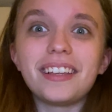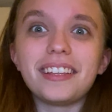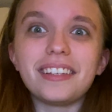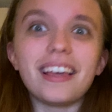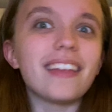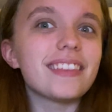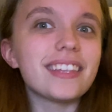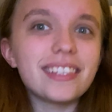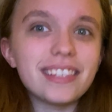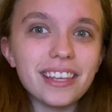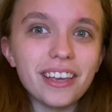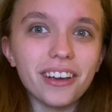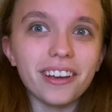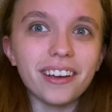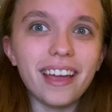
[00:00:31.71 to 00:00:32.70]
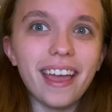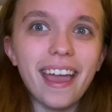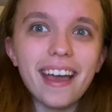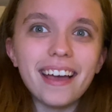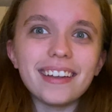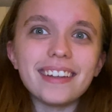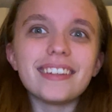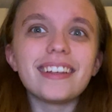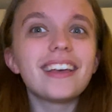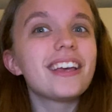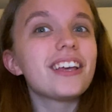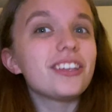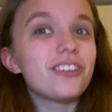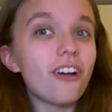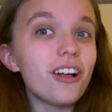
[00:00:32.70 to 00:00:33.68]
yet this year, and
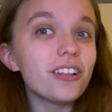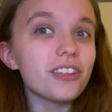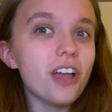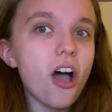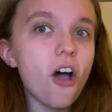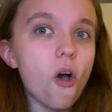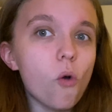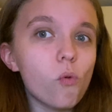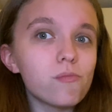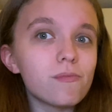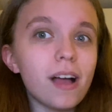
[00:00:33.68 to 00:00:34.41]
y'all know